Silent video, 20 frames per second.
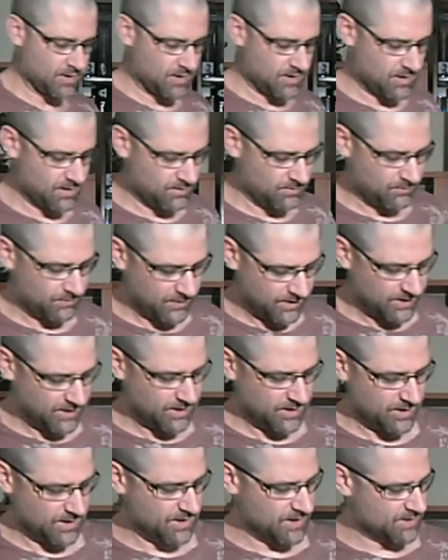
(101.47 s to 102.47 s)
but
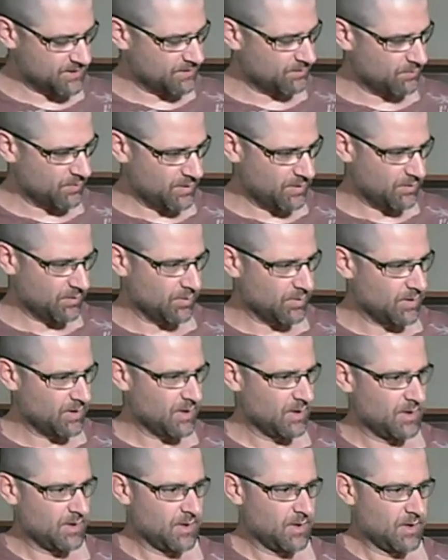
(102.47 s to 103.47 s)
it is. And
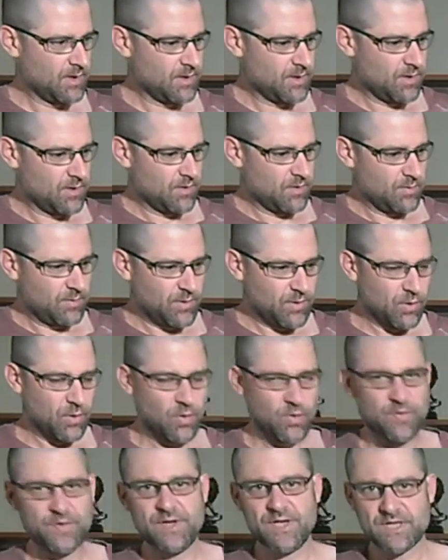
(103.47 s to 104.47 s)
when you
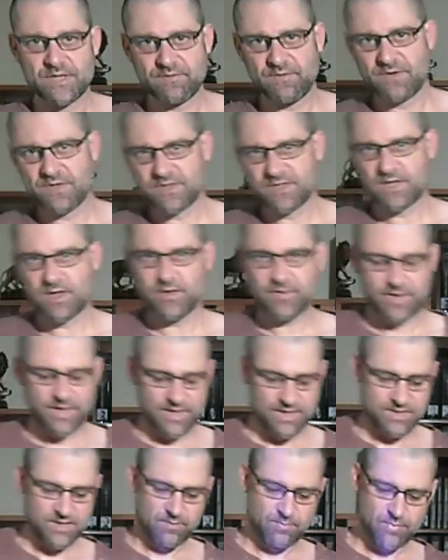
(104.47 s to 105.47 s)
hold this versus other
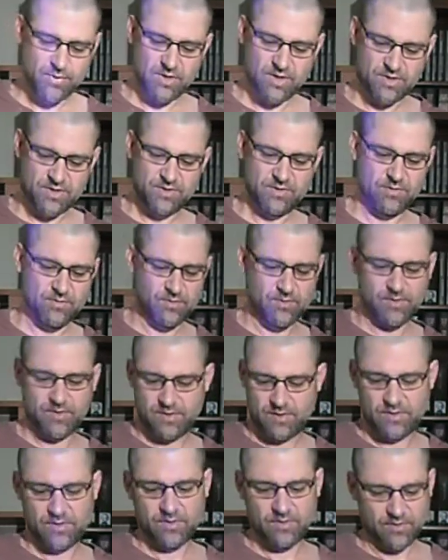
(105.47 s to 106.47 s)
Easton books,
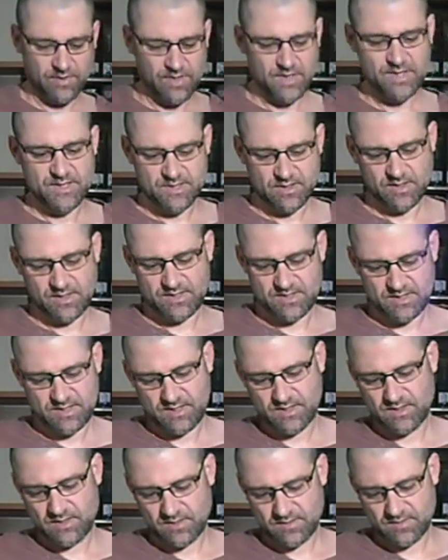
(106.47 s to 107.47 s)
you'll easily
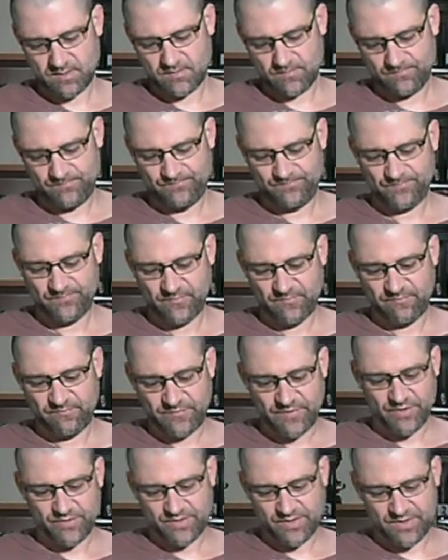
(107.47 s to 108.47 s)
see that, and
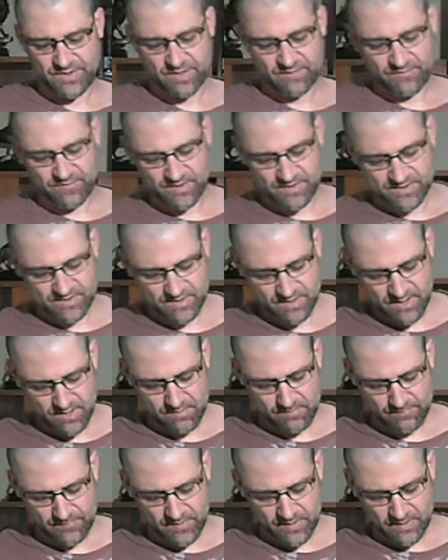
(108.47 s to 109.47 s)
feel the difference
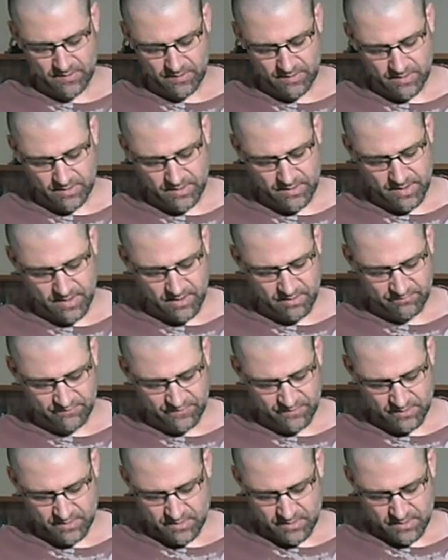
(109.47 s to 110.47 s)
in
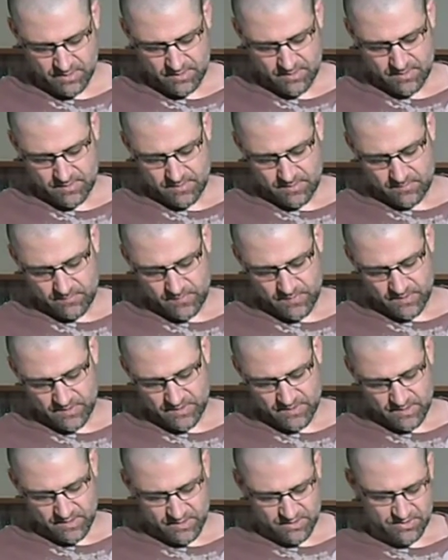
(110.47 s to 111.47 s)
heft.
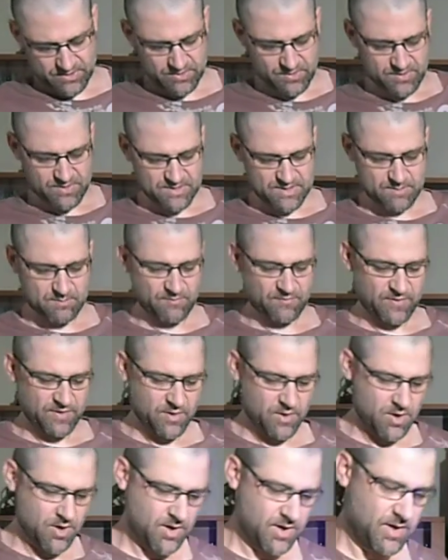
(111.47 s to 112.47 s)
But to show you some of
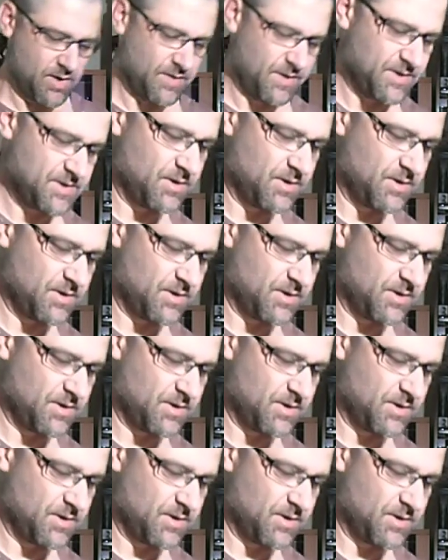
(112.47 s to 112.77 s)
the art, now